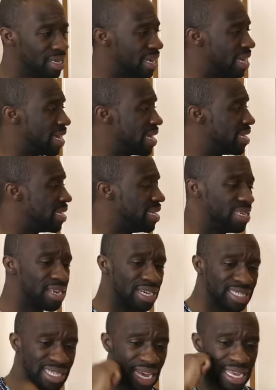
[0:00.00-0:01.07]
and he
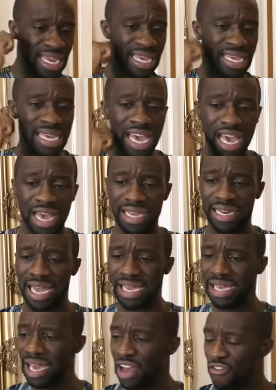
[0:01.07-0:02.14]
does the
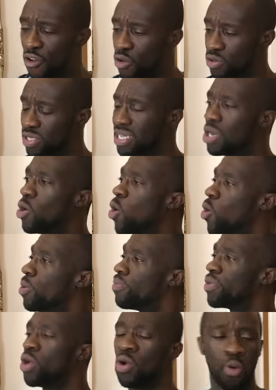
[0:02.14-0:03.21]
earphones.
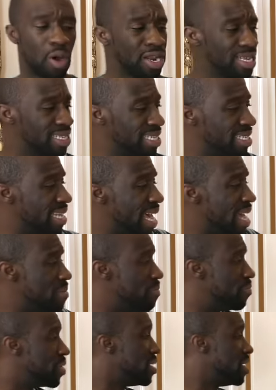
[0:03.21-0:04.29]
Oh, what is his
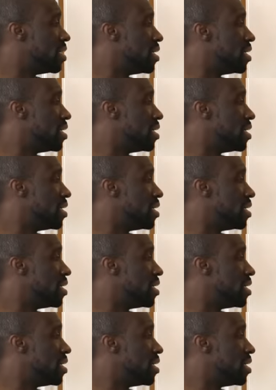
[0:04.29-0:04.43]
name?